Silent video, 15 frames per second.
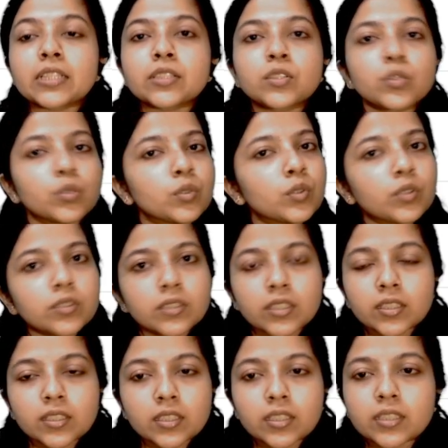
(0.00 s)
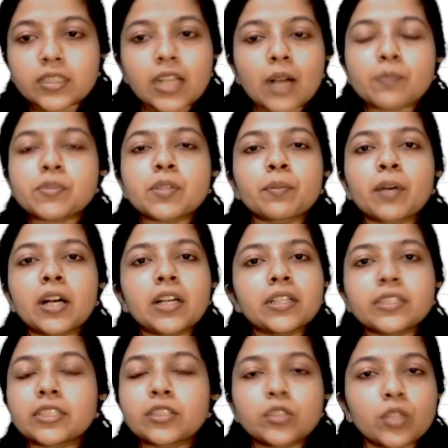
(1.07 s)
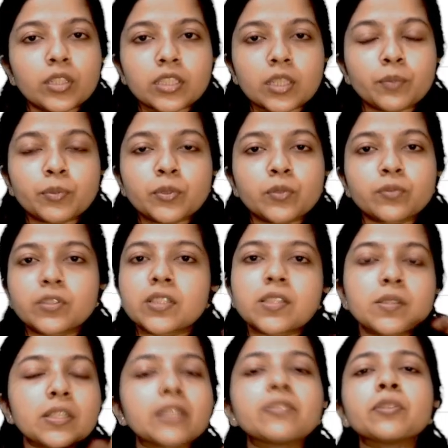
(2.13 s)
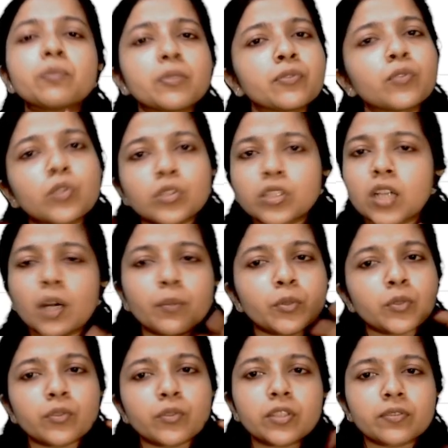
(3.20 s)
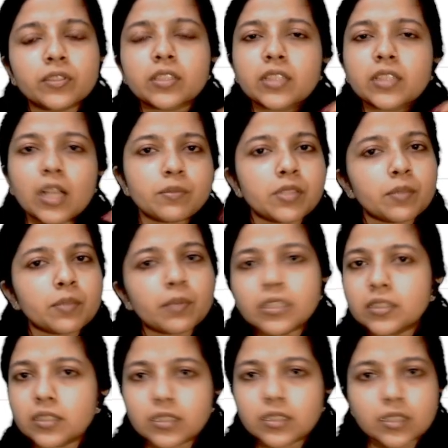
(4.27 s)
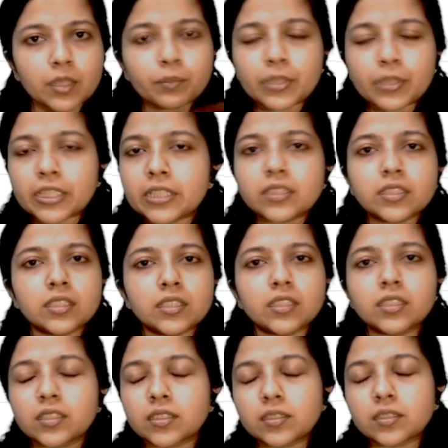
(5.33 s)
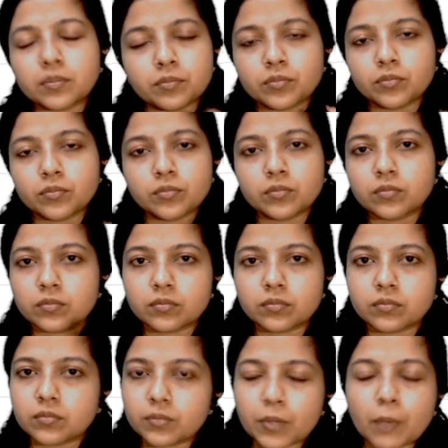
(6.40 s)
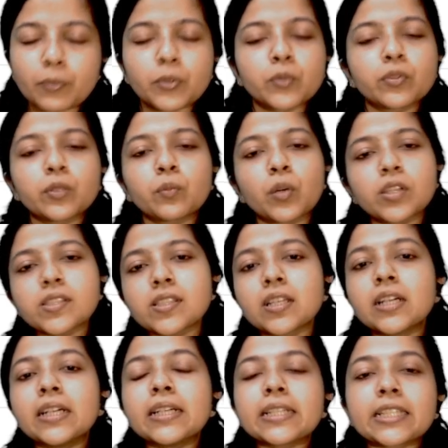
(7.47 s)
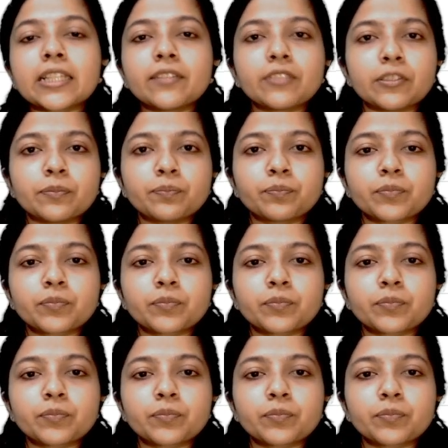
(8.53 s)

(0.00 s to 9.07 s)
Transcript: So the Gram Sabha did not approve this. Even before the approval of the Gram Sabha, the complete approval was given.